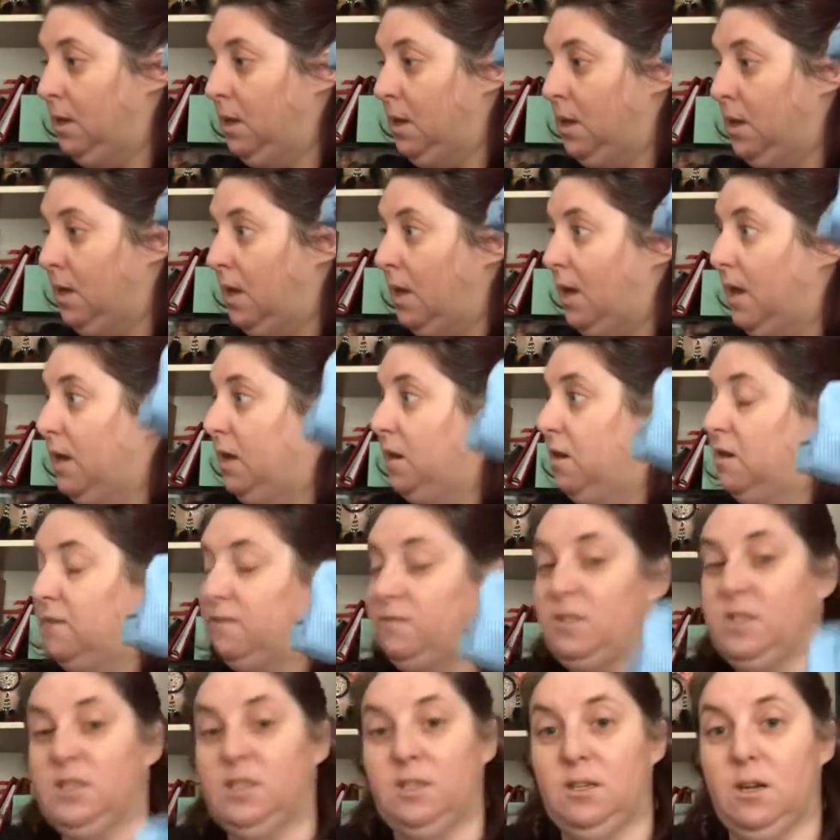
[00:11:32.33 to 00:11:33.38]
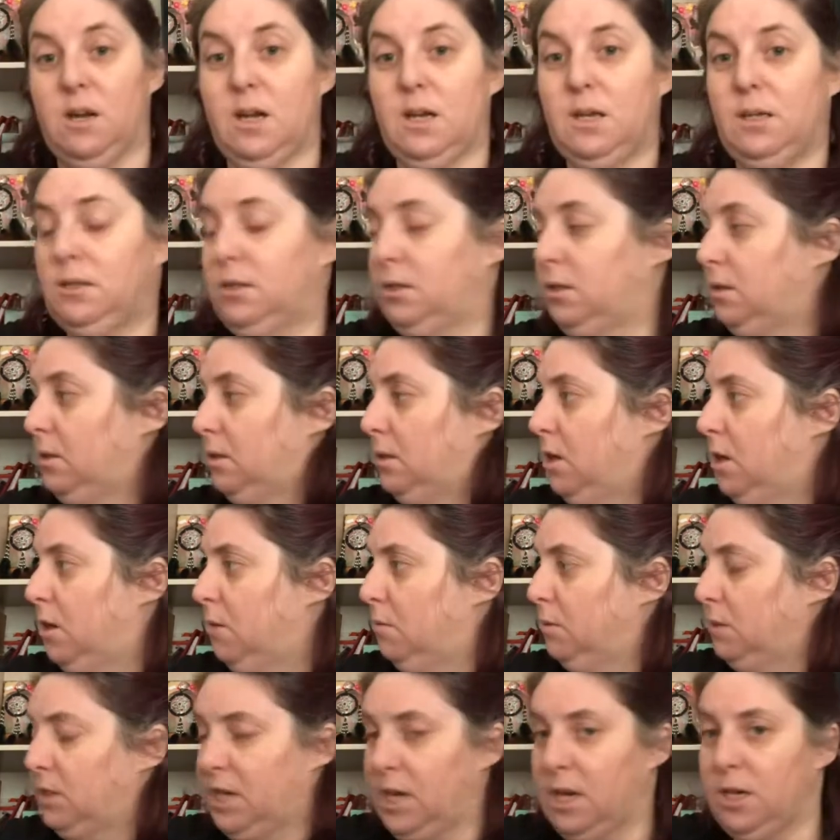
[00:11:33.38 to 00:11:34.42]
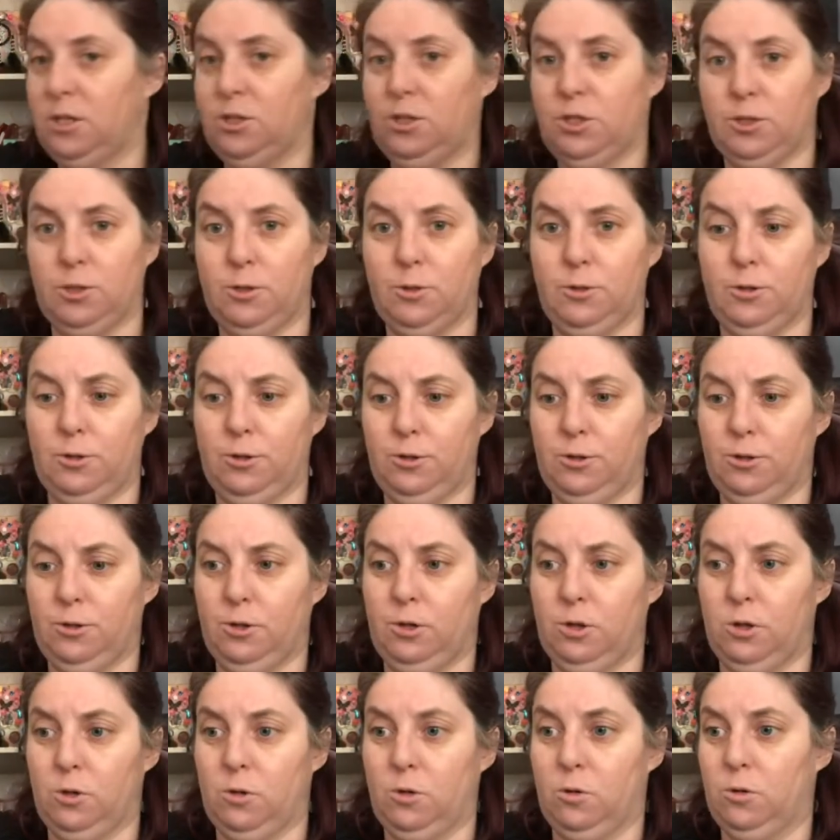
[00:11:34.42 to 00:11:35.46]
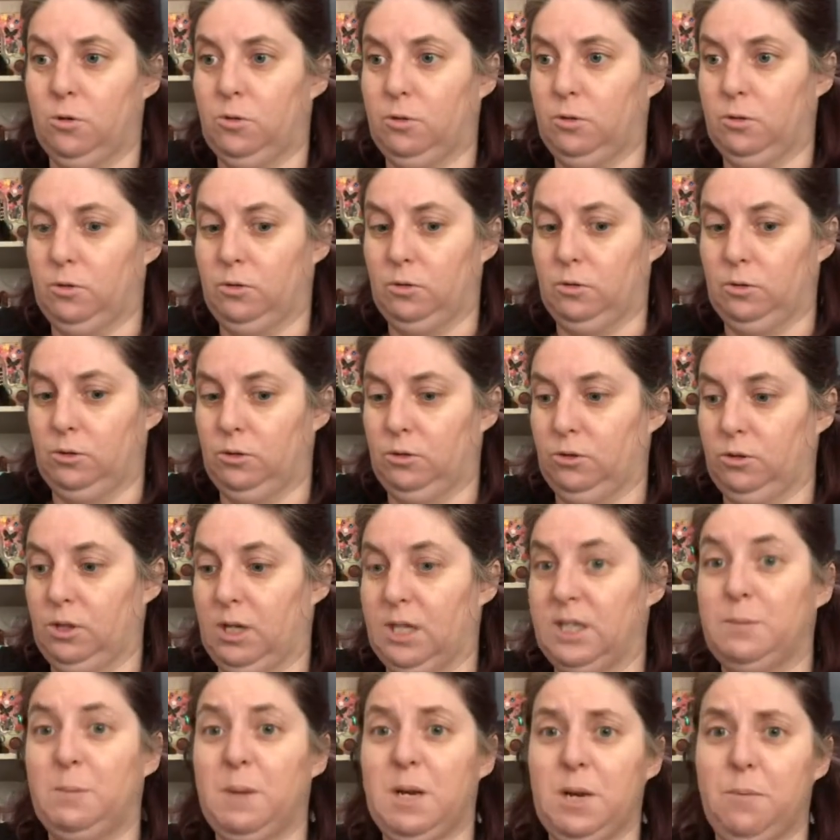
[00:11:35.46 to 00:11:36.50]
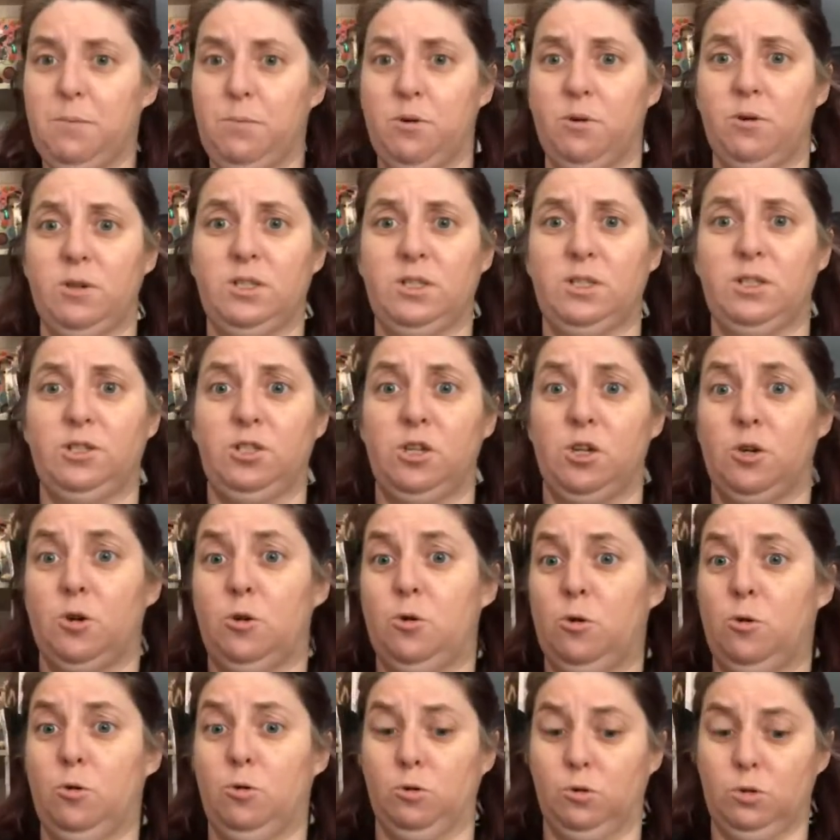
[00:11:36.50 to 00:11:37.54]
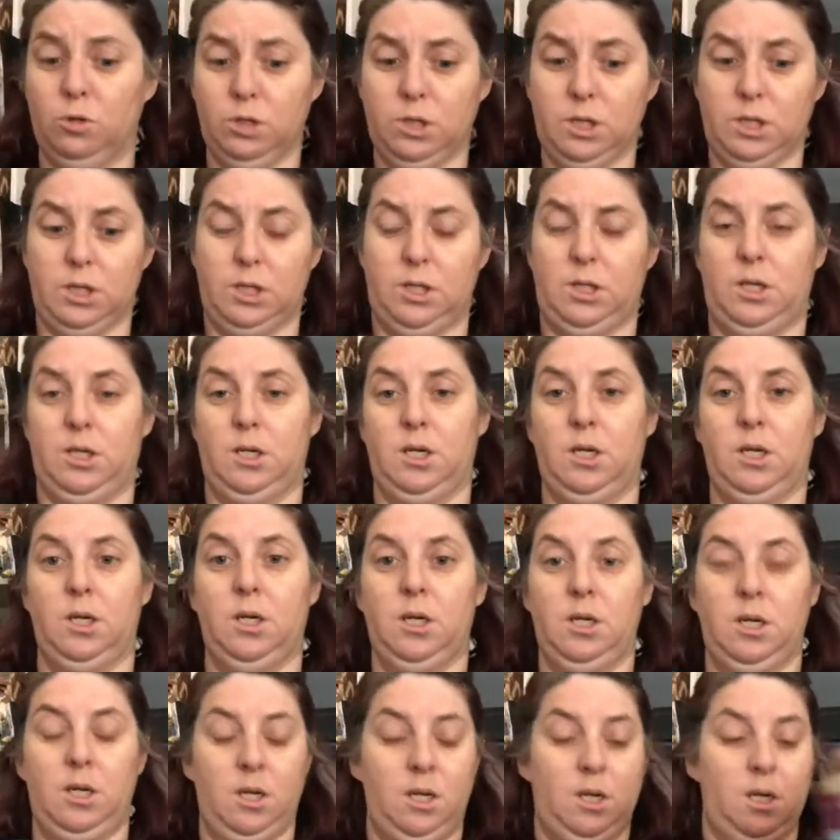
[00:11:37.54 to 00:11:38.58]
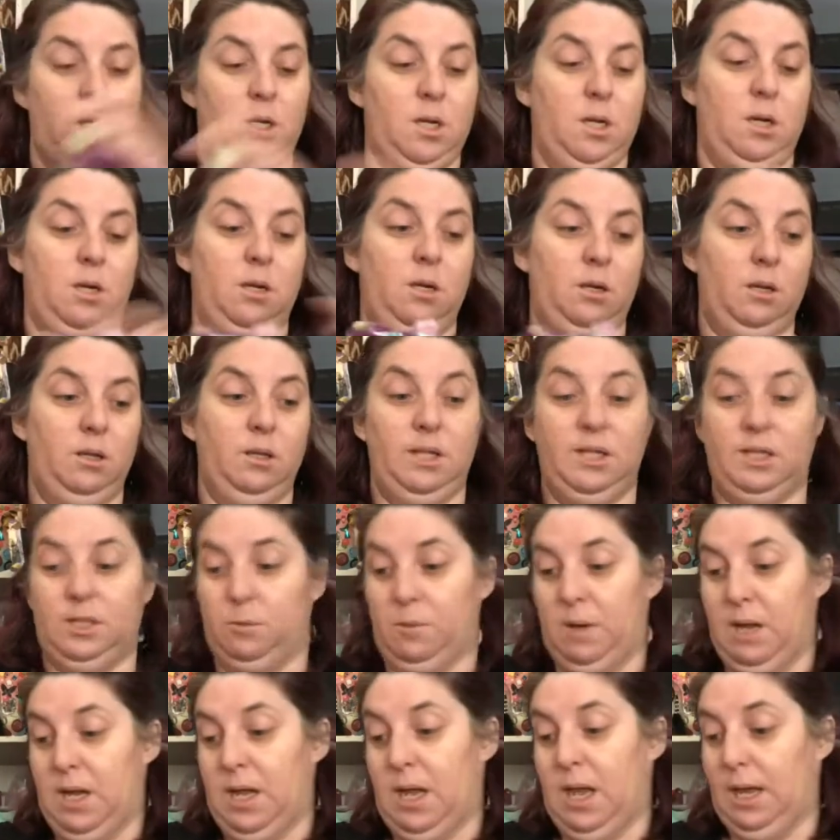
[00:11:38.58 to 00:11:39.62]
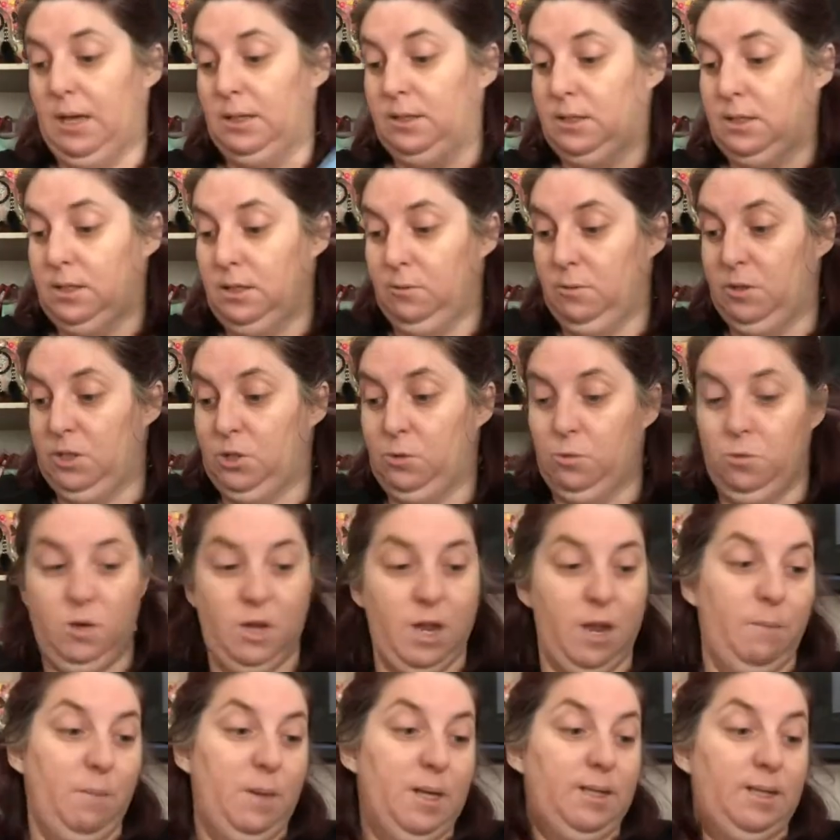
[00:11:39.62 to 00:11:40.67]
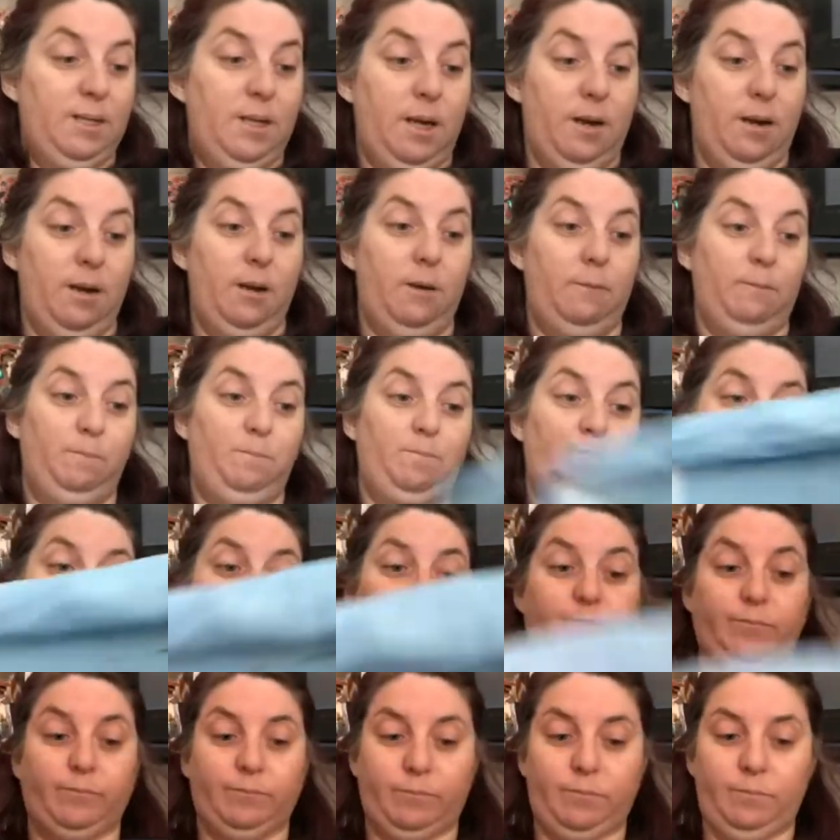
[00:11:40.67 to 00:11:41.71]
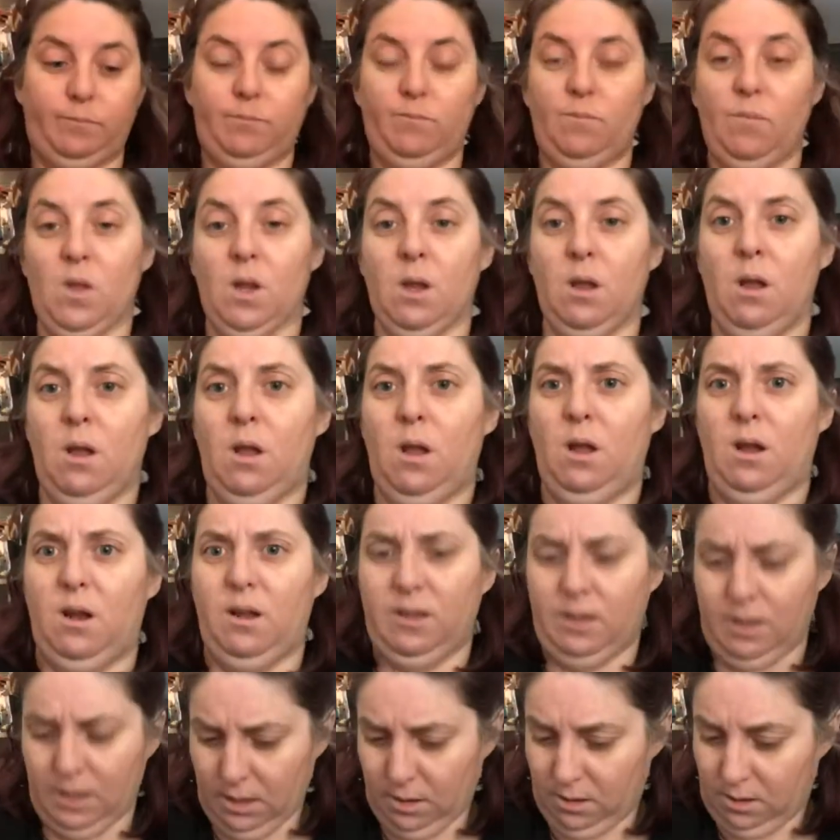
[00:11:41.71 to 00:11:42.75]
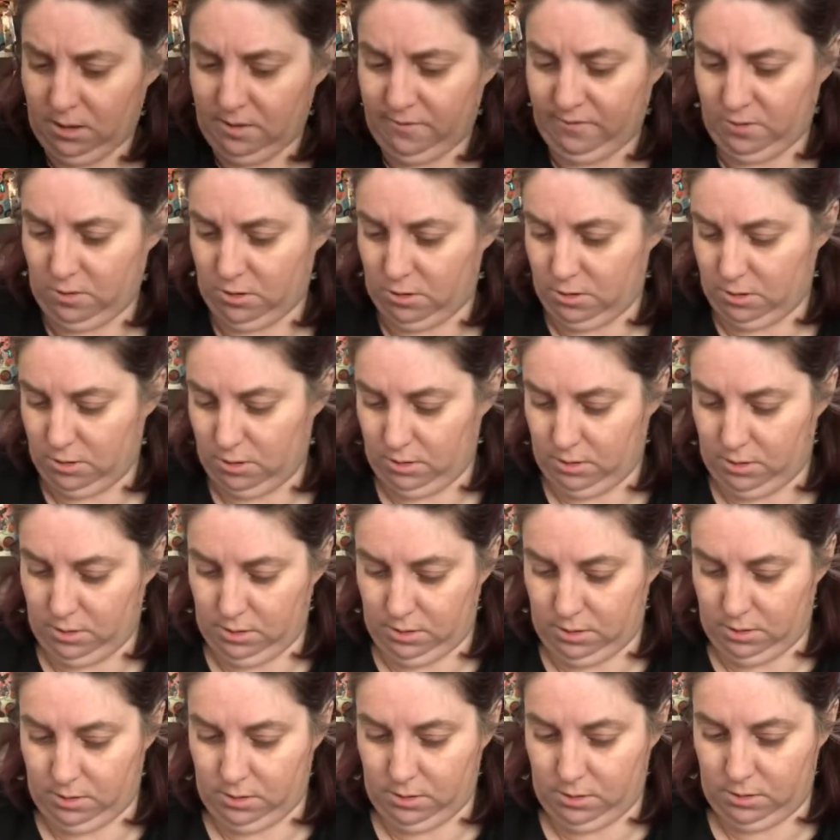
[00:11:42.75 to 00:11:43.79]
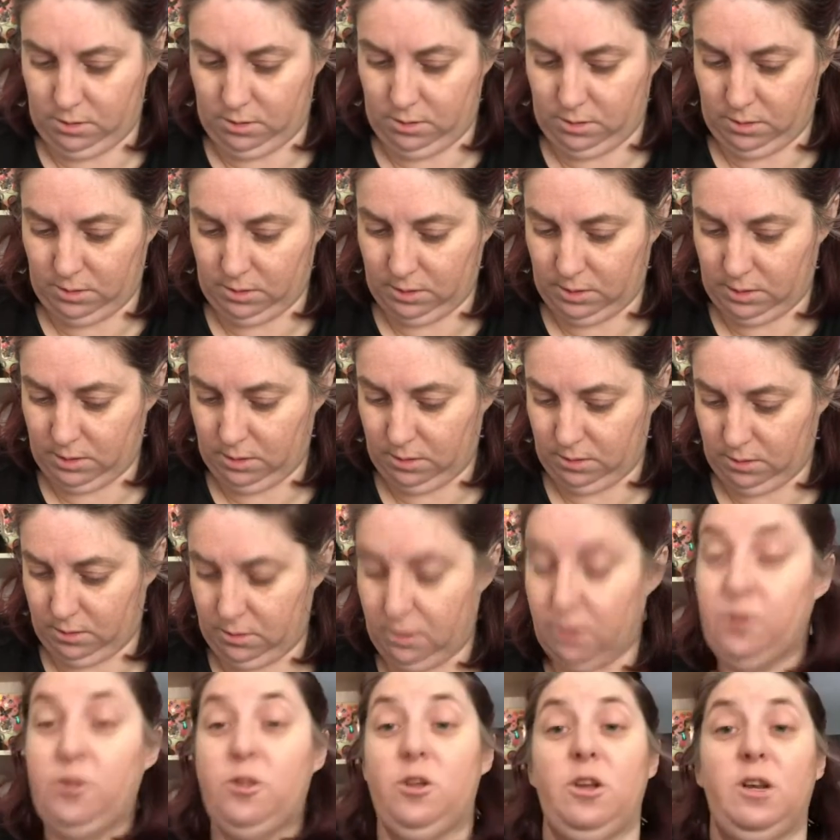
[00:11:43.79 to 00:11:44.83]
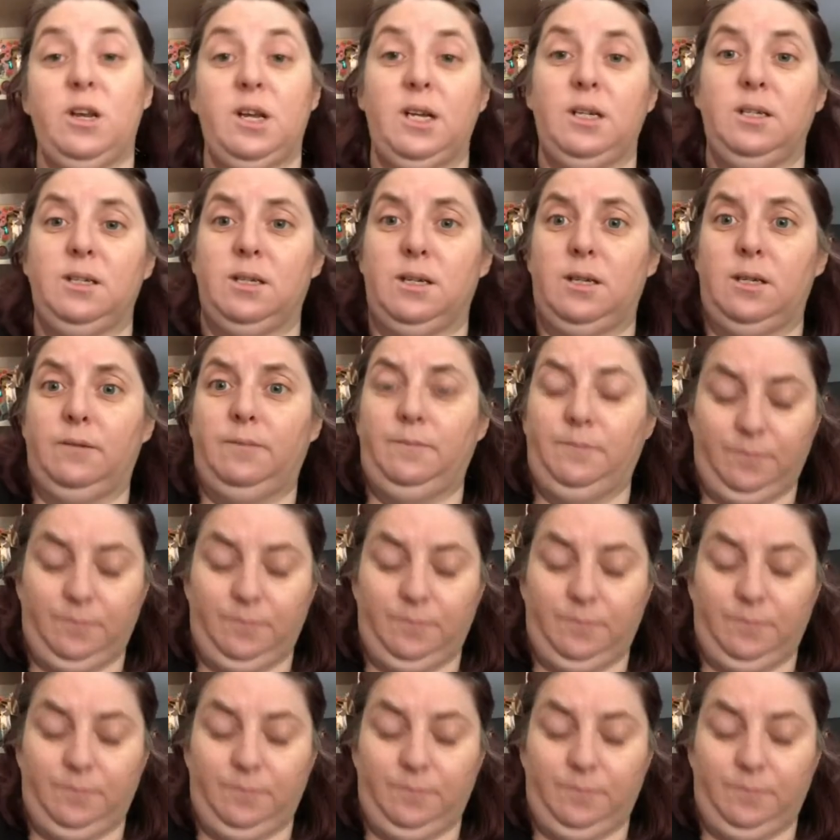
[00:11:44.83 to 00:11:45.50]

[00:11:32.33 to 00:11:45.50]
And I've decided I was going to do as many borders as I could this weekend, which will get me set up. I think I've got 13 done.